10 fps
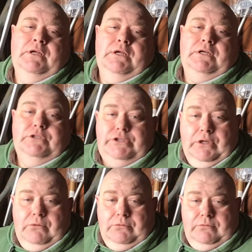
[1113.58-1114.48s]

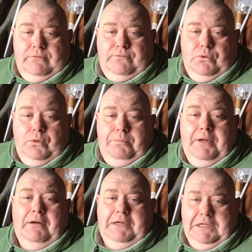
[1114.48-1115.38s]
consultant for
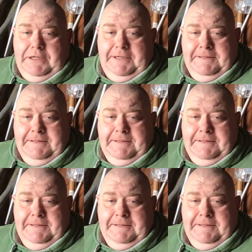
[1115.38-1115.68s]
Party Light.